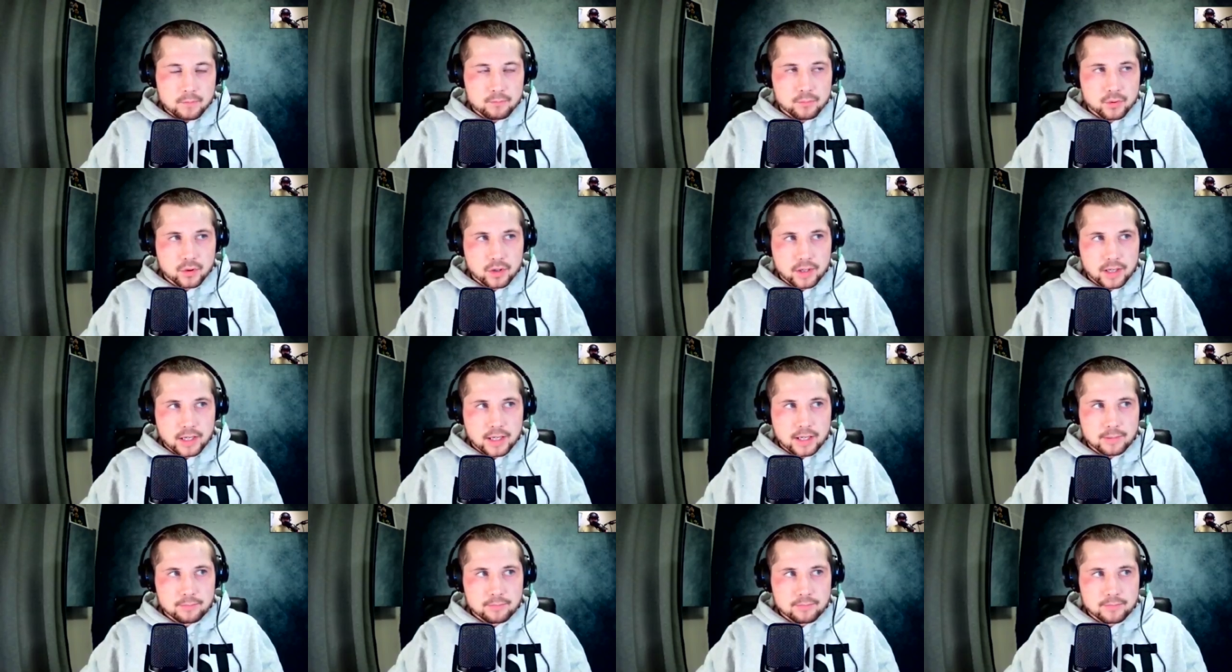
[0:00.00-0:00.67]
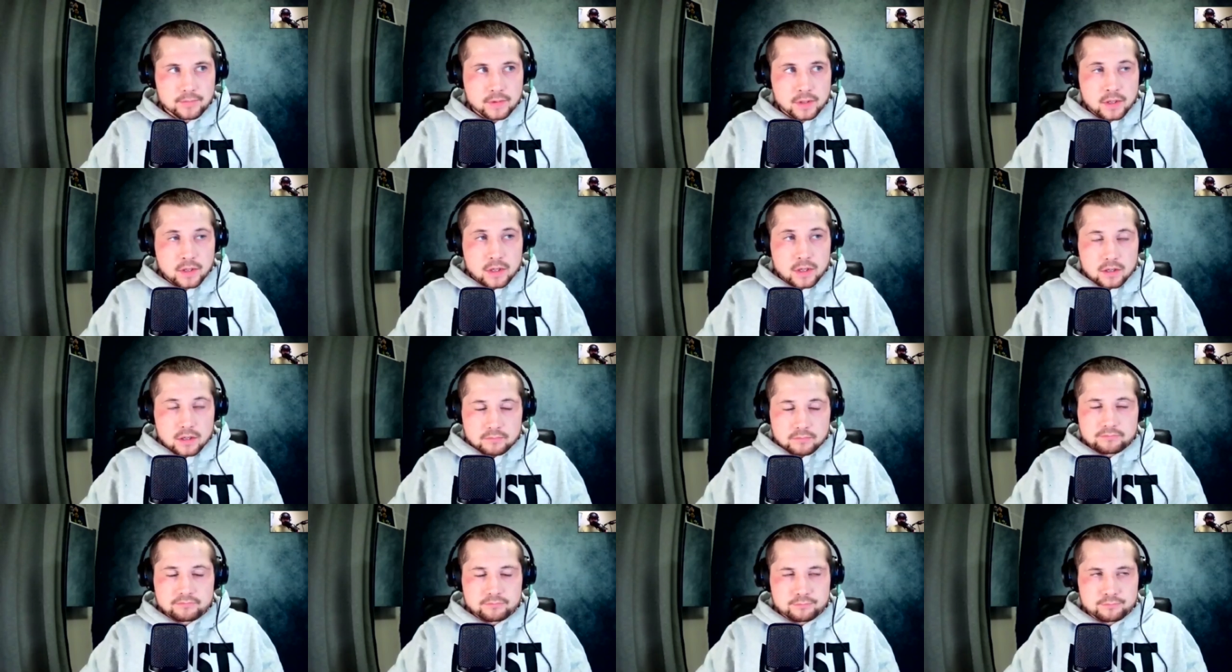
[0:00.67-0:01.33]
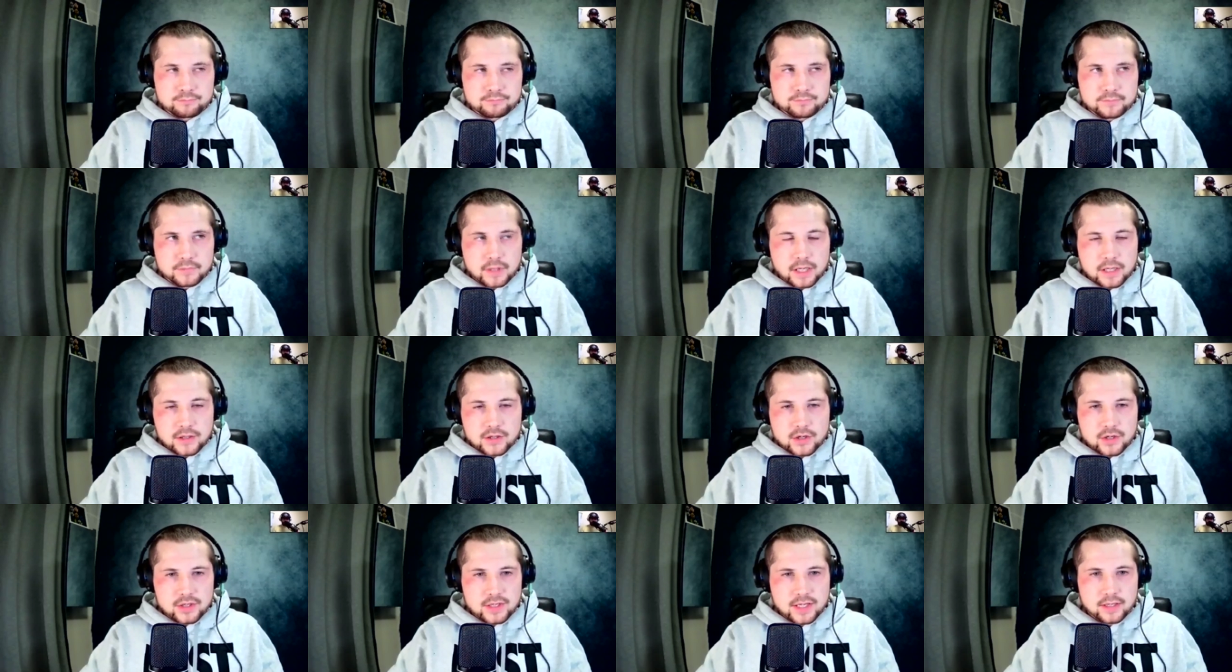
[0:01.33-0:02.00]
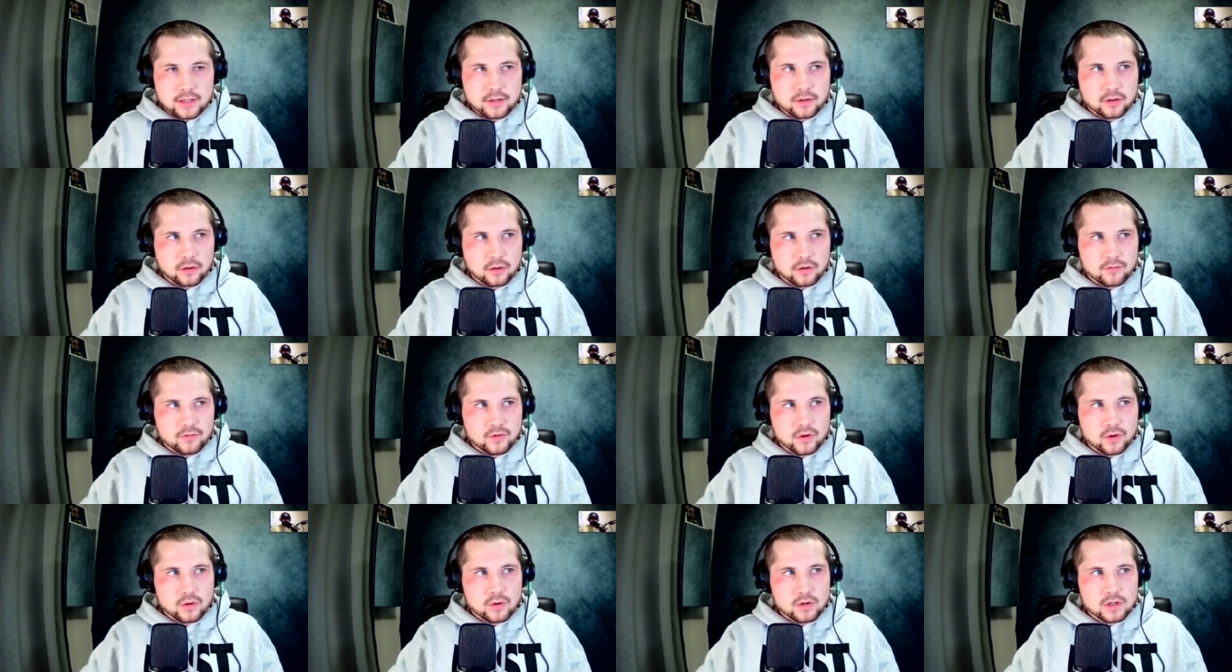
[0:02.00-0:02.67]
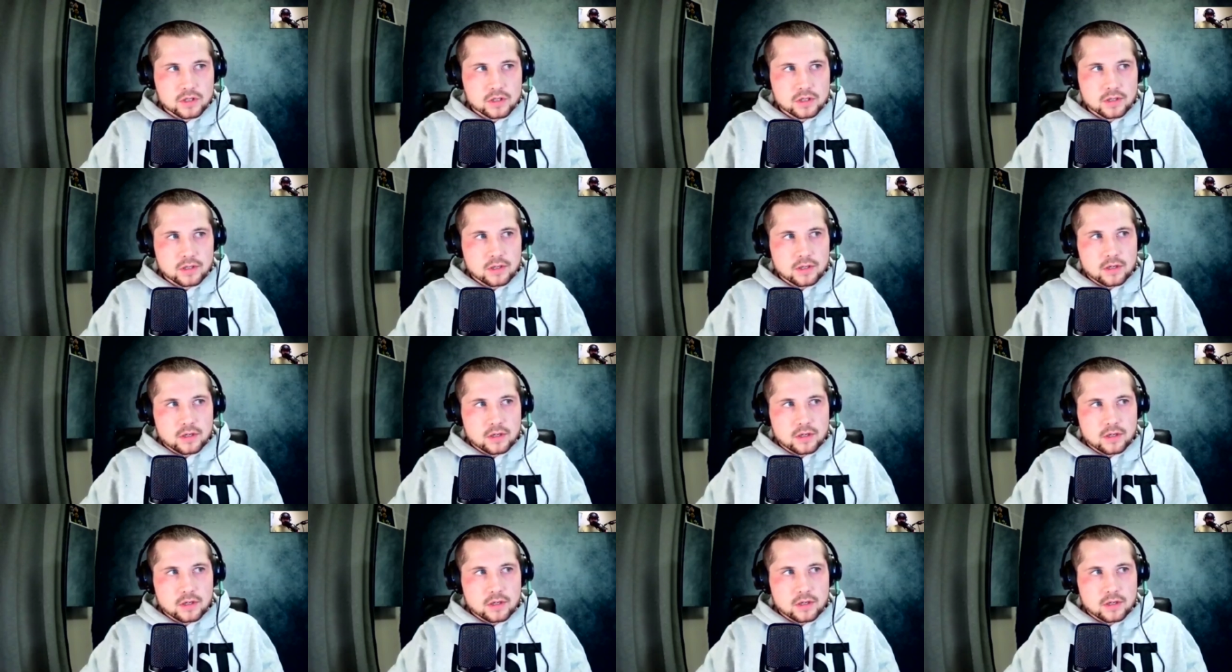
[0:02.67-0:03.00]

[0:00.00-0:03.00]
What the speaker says: But easier said than done, of course.